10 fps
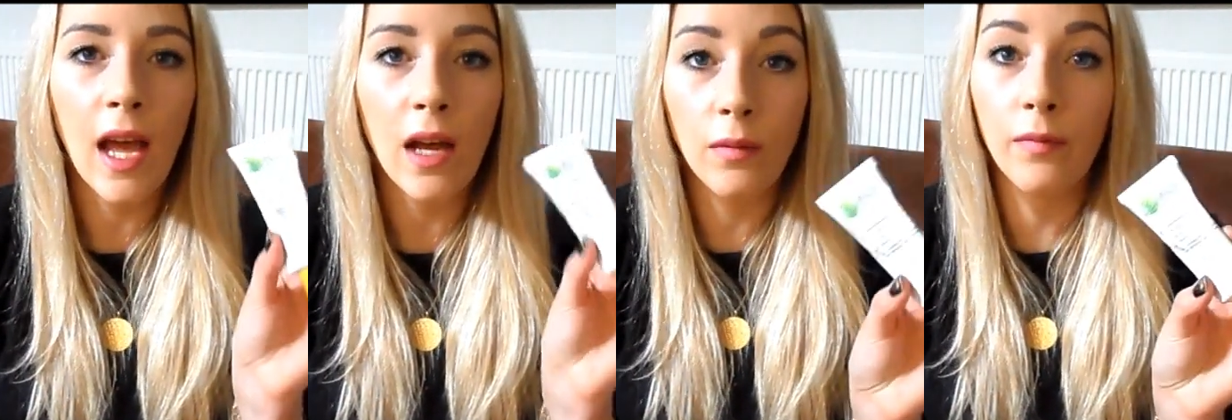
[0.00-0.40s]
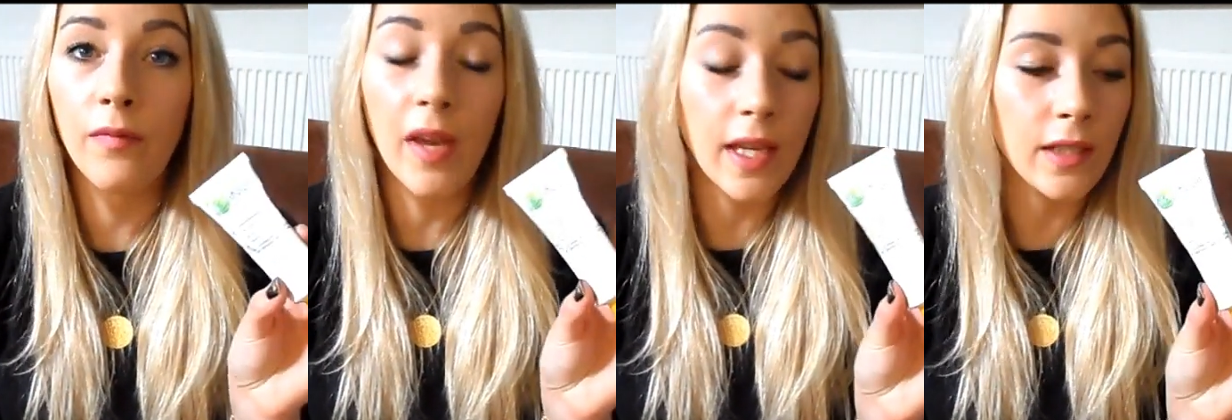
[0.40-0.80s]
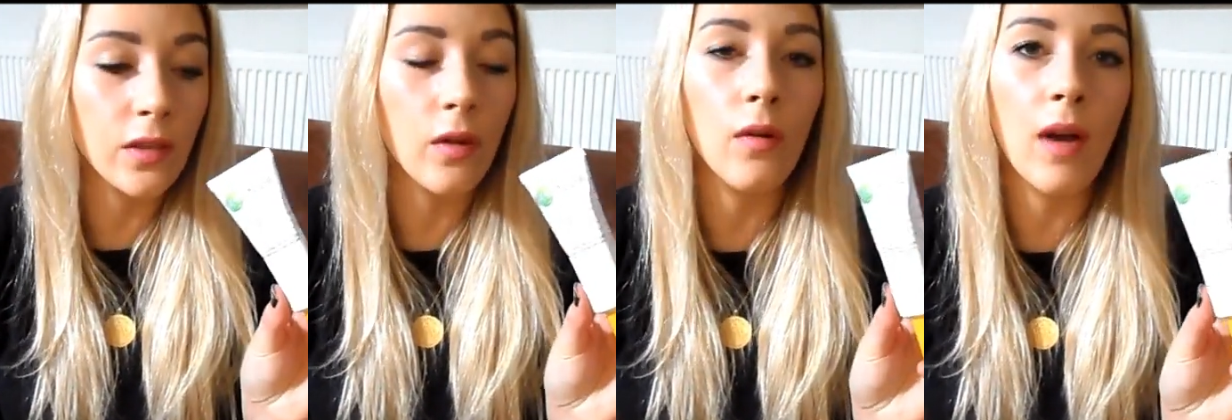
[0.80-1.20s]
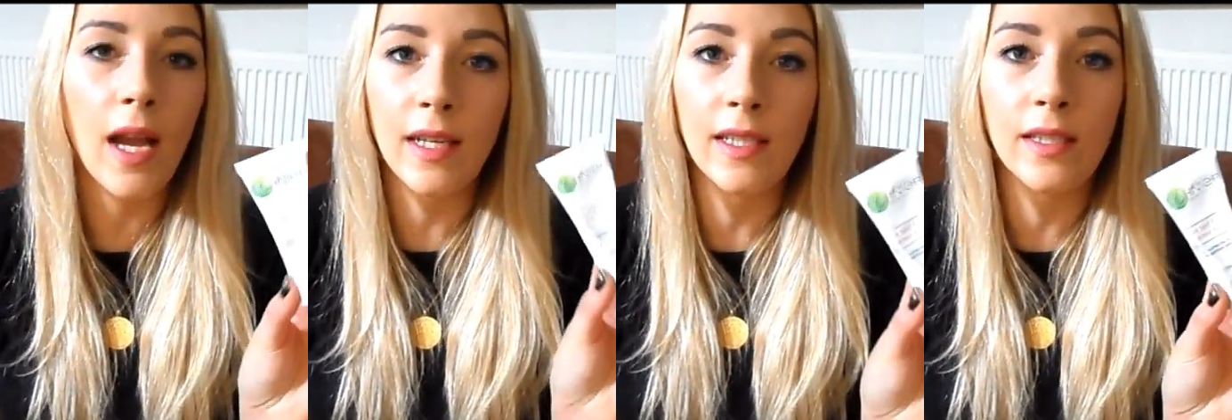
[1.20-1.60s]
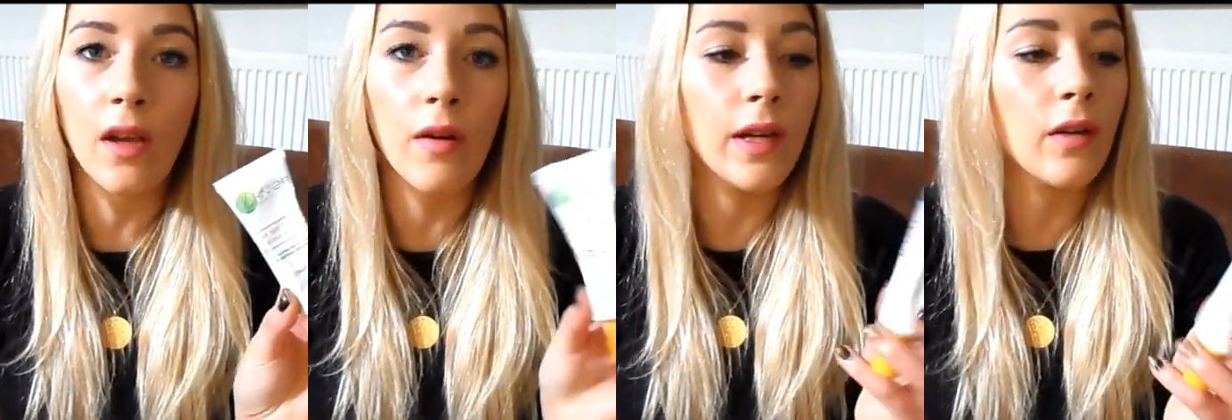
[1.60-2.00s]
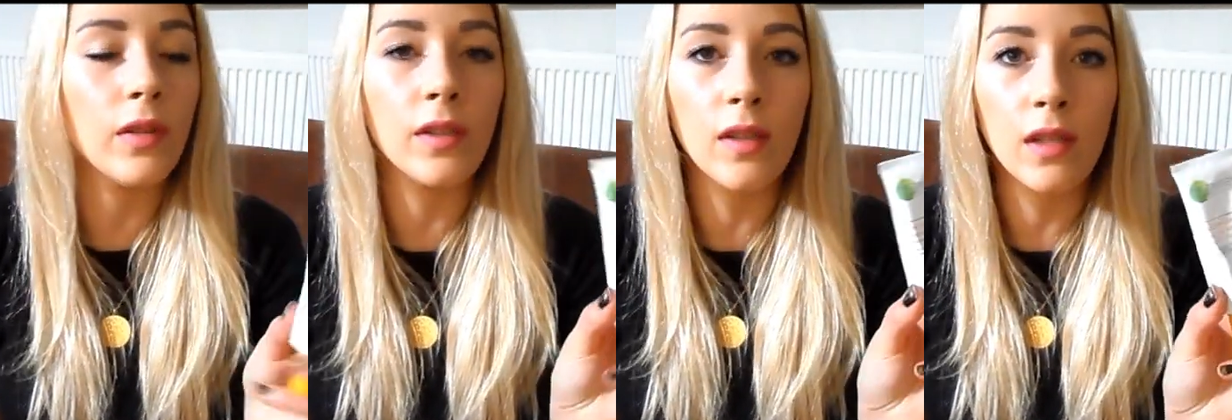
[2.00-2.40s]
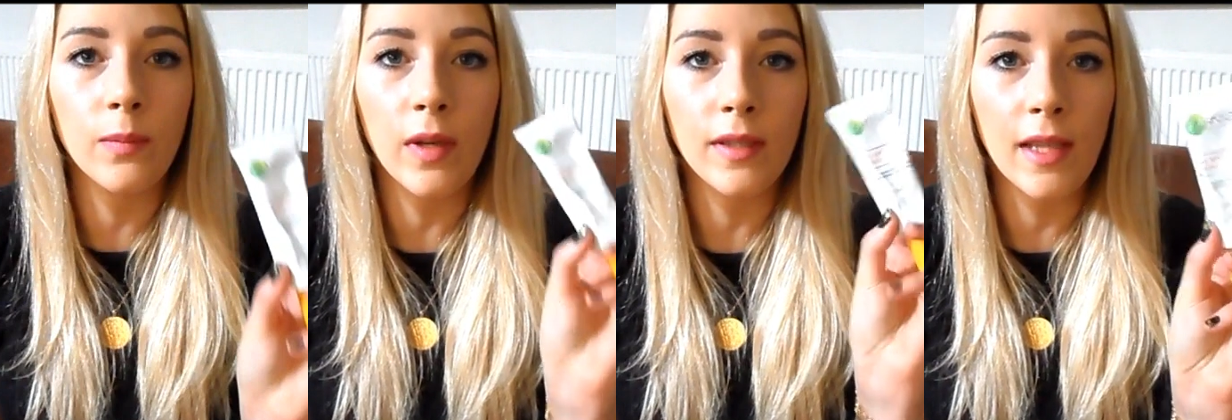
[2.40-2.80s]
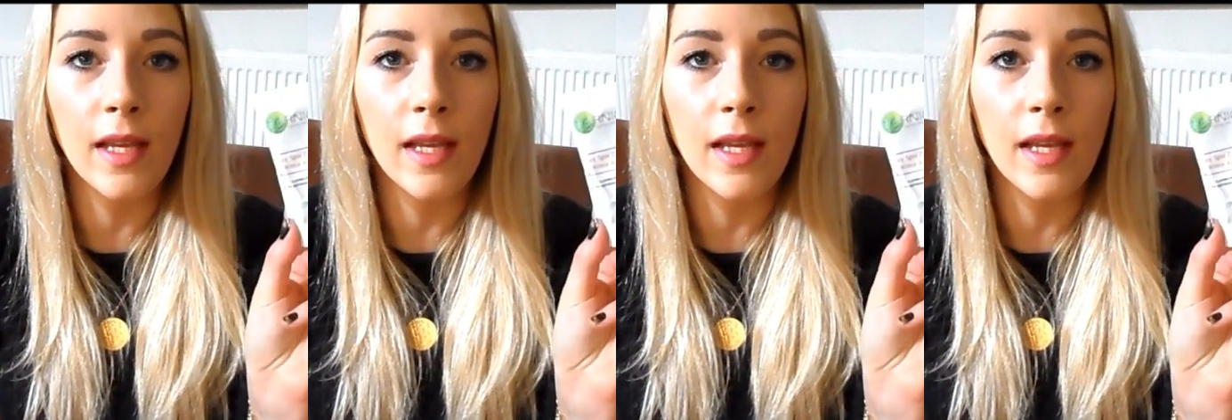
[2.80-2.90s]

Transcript: help fade your acne scarring or your dark spots,